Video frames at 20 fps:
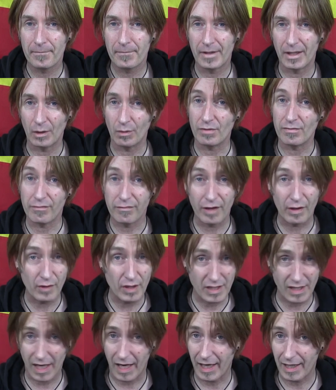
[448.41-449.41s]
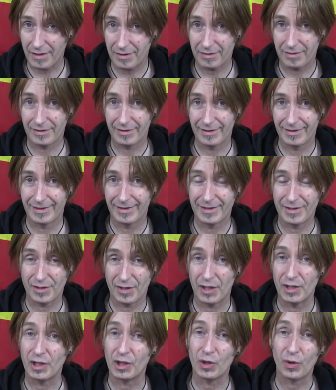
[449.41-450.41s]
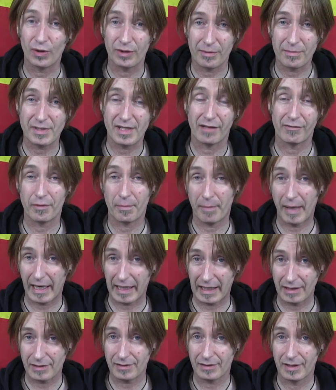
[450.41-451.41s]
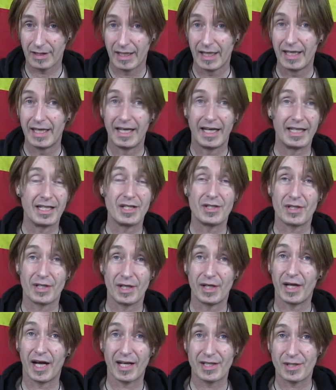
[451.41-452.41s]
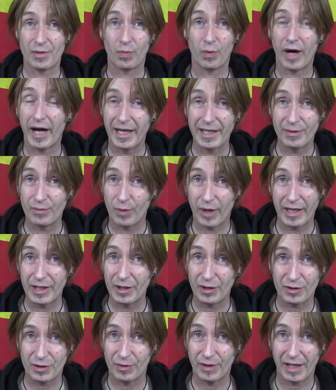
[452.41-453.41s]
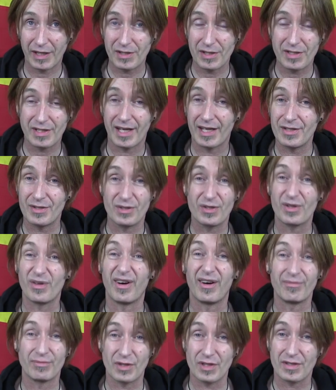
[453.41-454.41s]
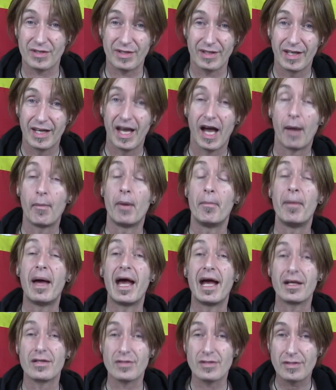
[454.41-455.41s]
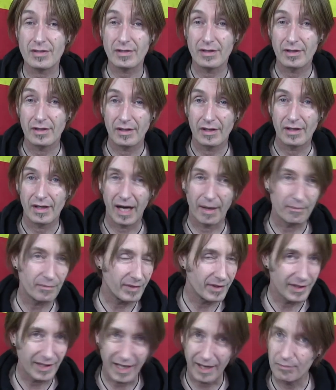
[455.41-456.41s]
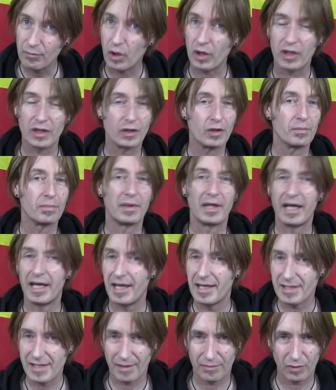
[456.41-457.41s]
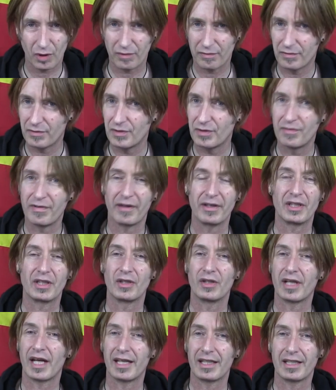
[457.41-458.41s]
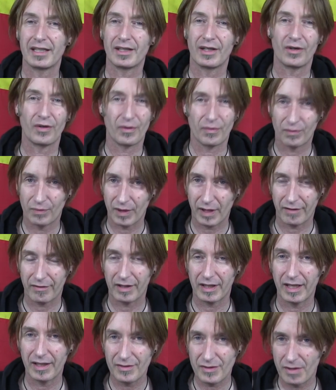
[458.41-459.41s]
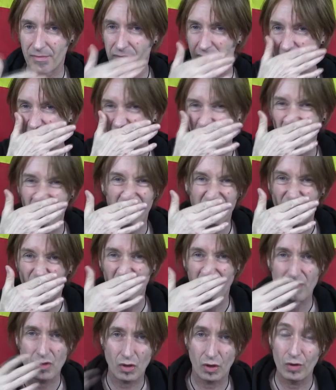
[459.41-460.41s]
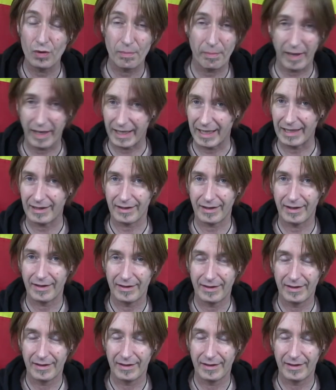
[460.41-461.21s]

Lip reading: He was very sad. And he called himself a packet. And I said, why are you not doing exercise? He said, oh, I'm a mess. I'm not in a good place. I'm not very good at it, or whatever. Yeah, something's going wrong. Soy un paquete.